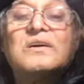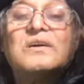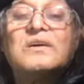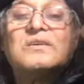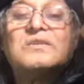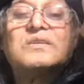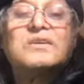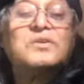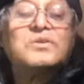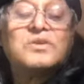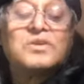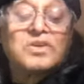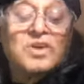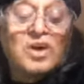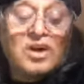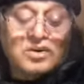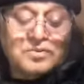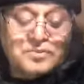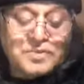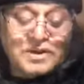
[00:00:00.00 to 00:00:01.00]
she would
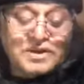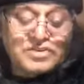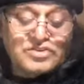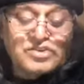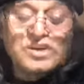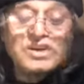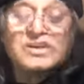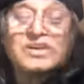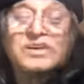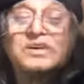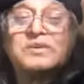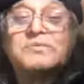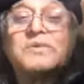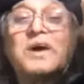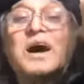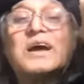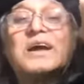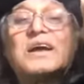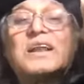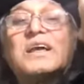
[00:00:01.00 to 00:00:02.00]
not be treating
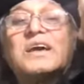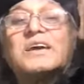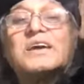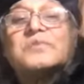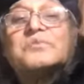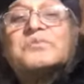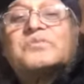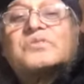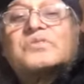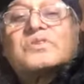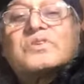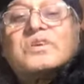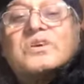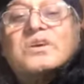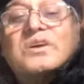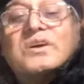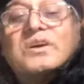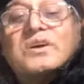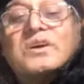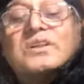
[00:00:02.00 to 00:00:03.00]
my claims
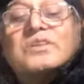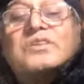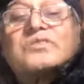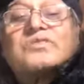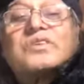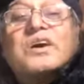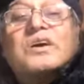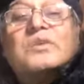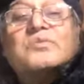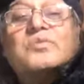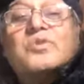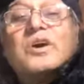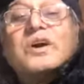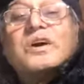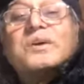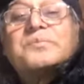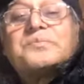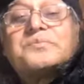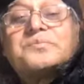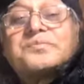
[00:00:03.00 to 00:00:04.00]
in the same
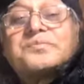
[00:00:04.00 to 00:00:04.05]
way.